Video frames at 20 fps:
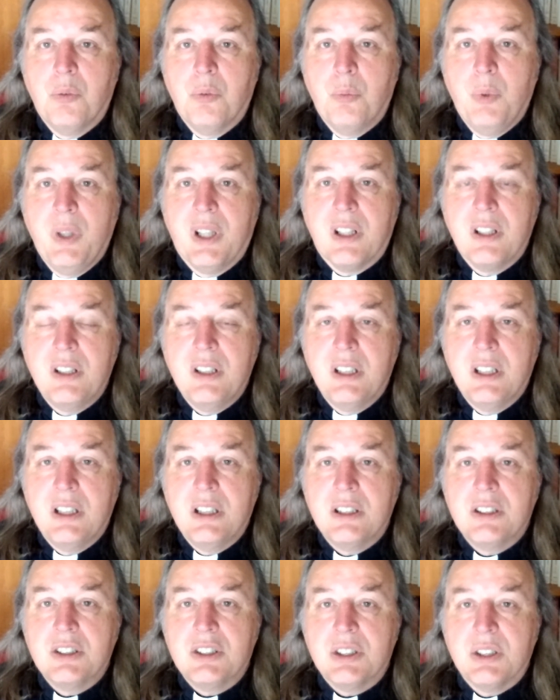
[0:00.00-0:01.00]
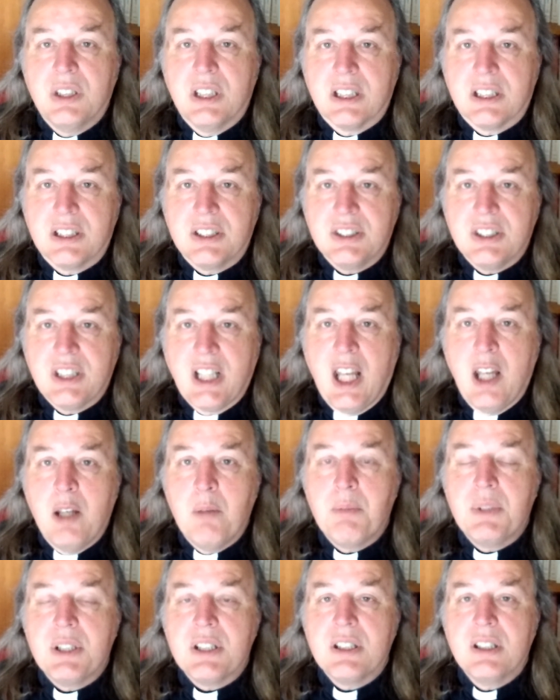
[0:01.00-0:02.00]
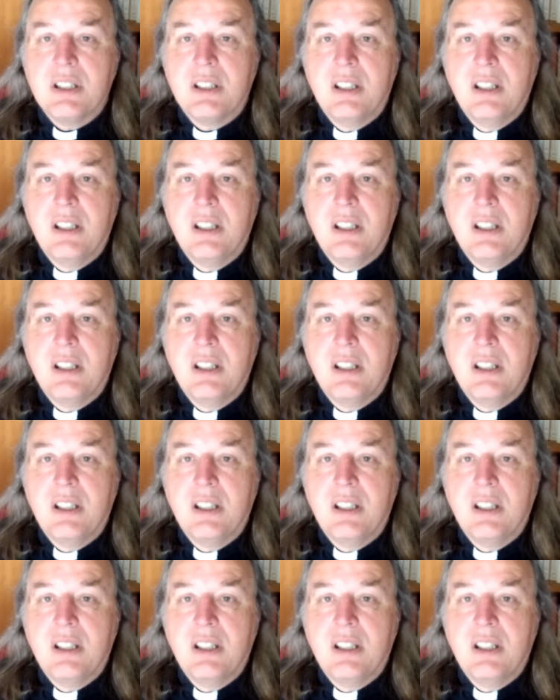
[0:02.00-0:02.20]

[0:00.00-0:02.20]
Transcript: we can learn to accept